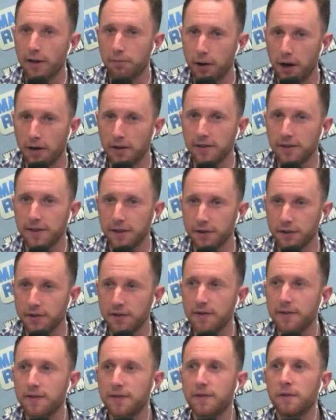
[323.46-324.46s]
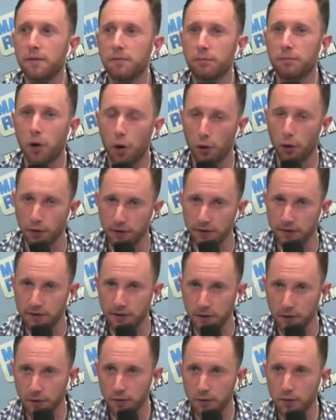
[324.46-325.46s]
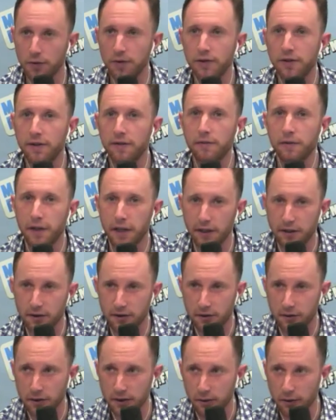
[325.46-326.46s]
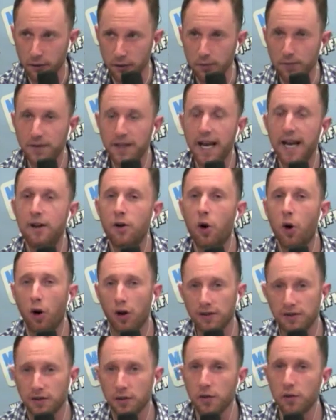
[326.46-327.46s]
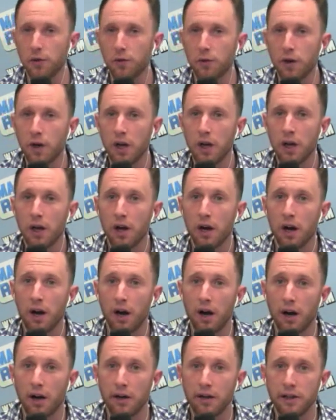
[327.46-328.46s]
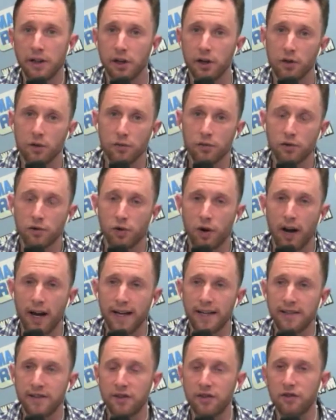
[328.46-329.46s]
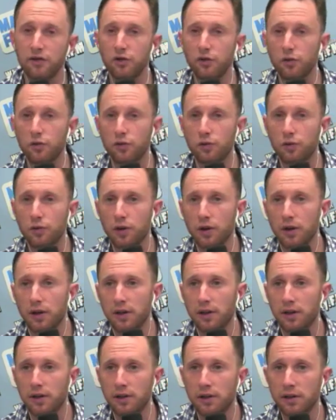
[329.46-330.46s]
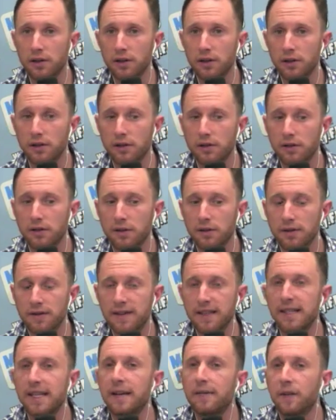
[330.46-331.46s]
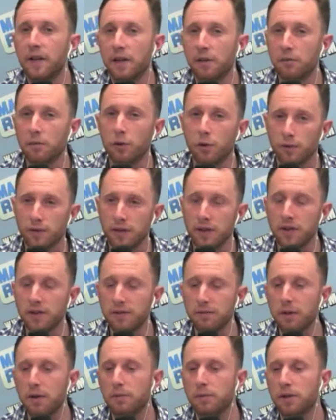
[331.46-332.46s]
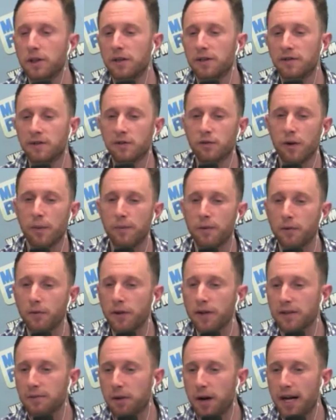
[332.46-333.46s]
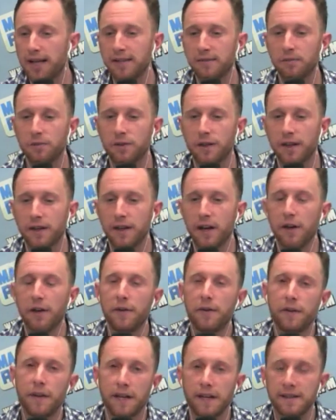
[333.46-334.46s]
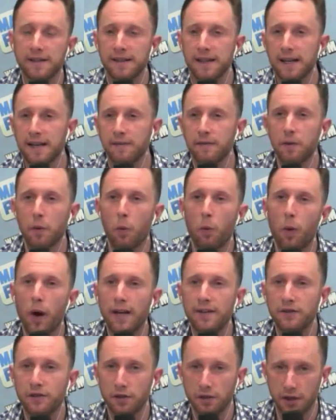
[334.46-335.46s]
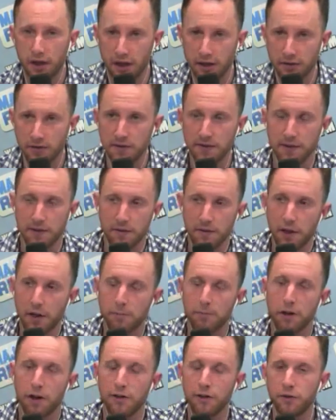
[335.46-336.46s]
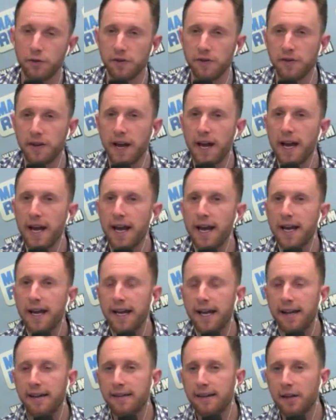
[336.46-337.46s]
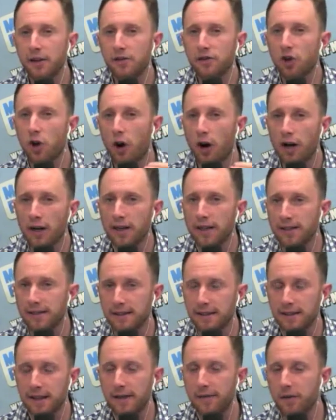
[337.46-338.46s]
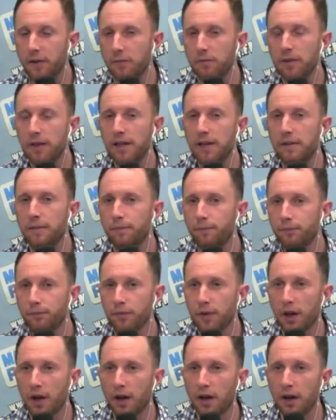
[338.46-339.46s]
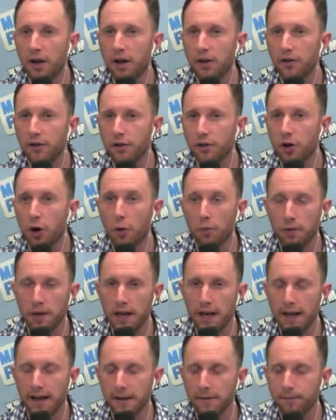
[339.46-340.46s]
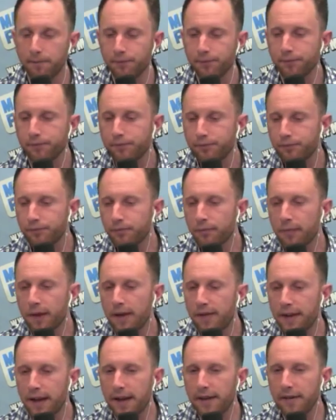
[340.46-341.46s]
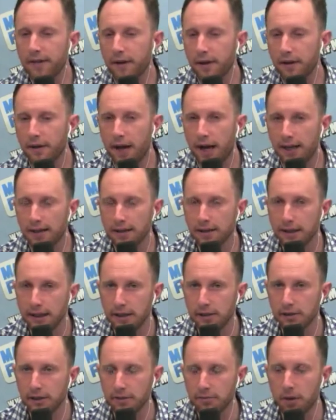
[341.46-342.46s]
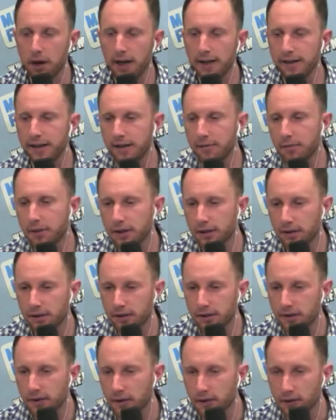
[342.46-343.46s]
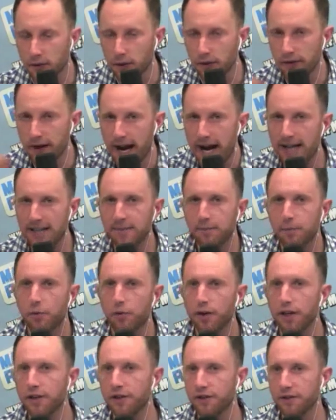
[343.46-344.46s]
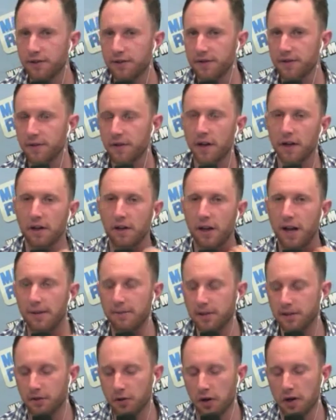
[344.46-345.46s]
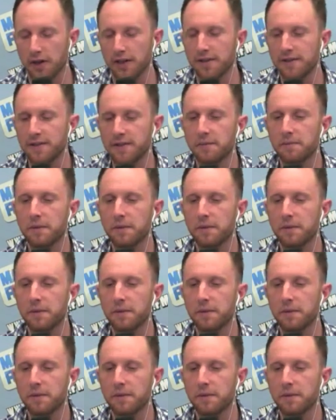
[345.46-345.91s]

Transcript: politicians beholden to different industry groups and also uh, you know, trying to do uh, significant moves in as minimally disruptive way as possible. Now, the other thing is that if the Western countries, the developed countries, hit their targets that they've committed uh, under Copenhagen, that not legally binding, but their sort of aspirations on climate targets,